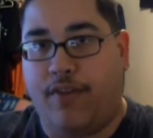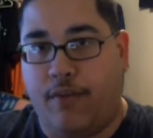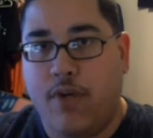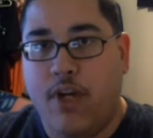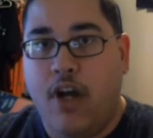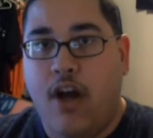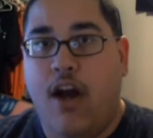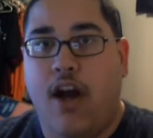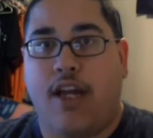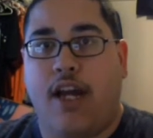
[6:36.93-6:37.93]
So,
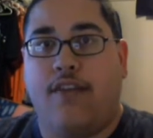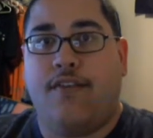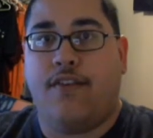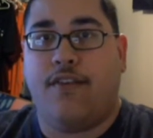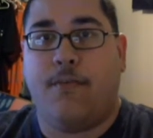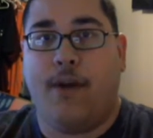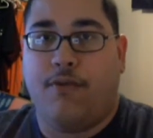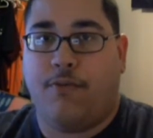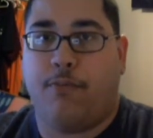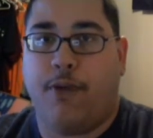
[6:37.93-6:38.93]
all right, guys, this is
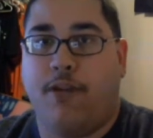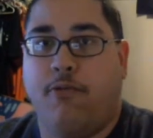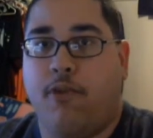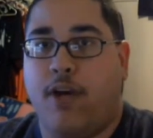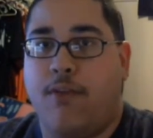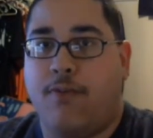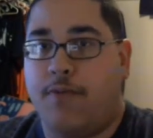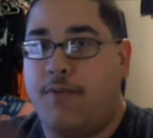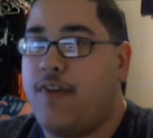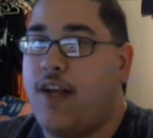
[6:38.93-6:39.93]
Michael from Painting War Games.
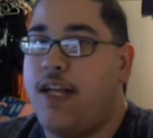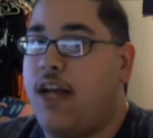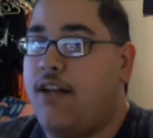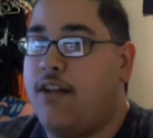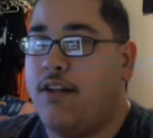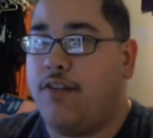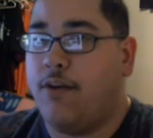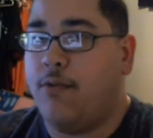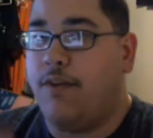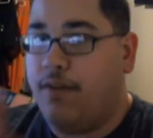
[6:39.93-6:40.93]
I'm signing out, and as
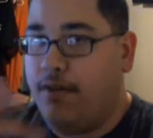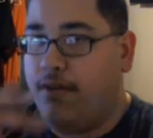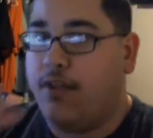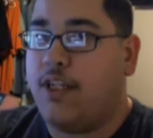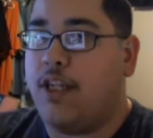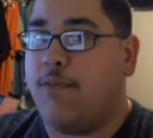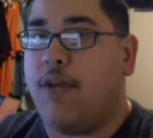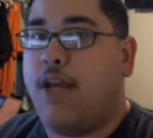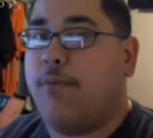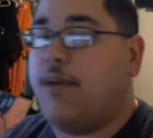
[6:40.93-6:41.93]
always, keep
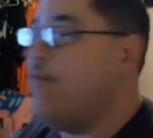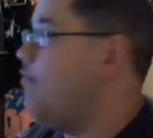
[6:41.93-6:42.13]
gaming.